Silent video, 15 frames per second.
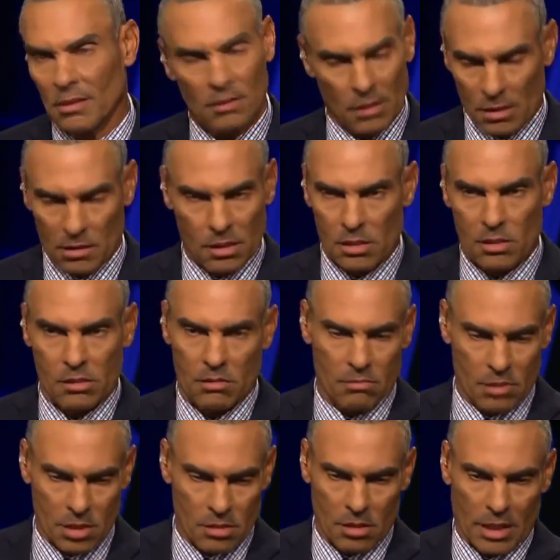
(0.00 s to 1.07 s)
and
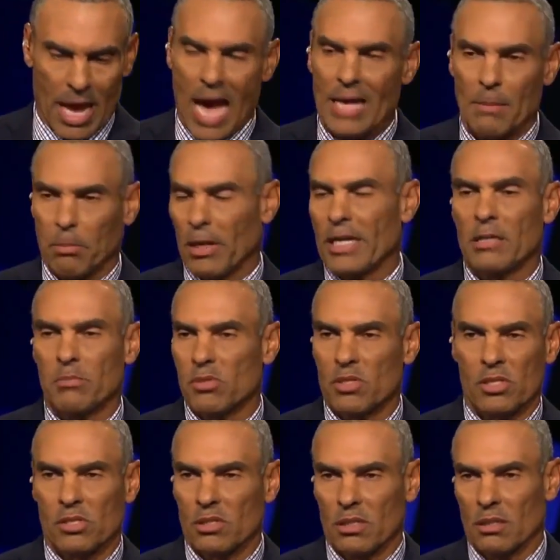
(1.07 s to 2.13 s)
just a guy that played the
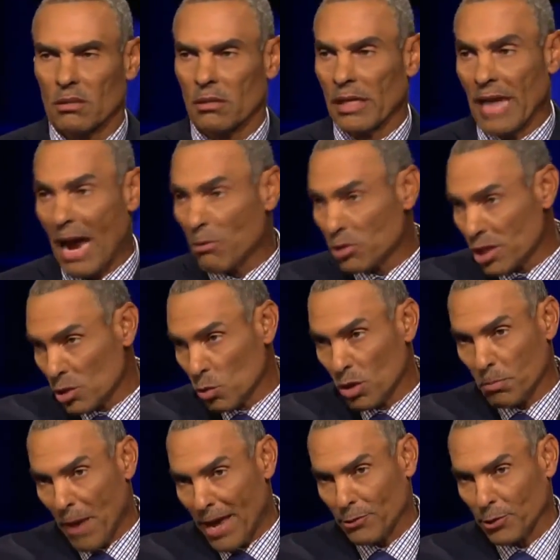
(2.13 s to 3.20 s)
position, and I was just
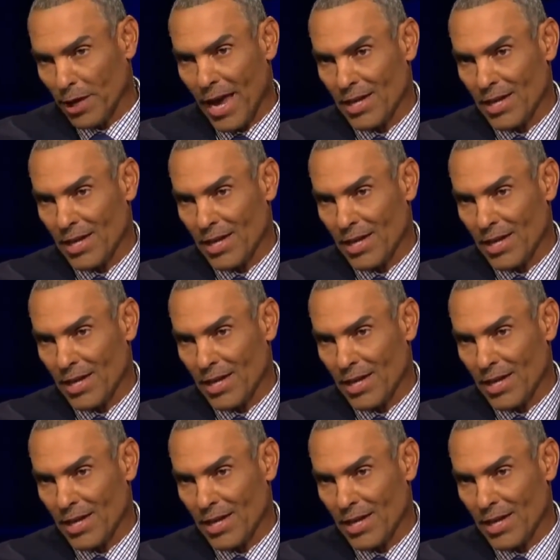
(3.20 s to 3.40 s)
with Patrick,